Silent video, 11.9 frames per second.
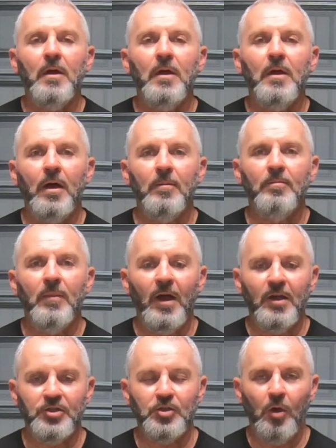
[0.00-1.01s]

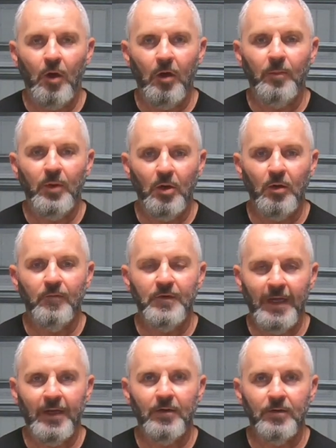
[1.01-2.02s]
I saw a pair of
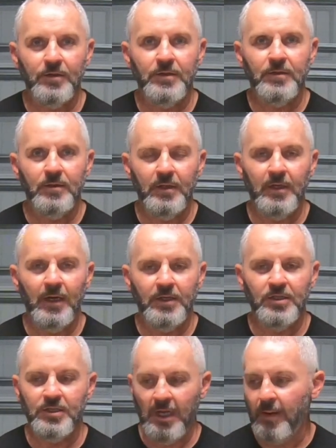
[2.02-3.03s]
Danners that I
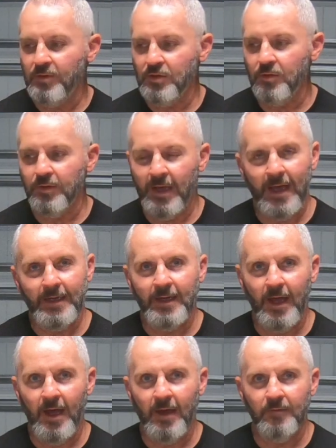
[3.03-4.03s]
just absolutely had to
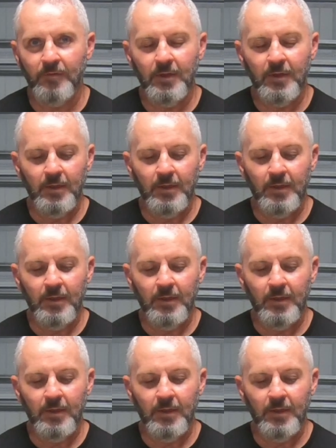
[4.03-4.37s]
have.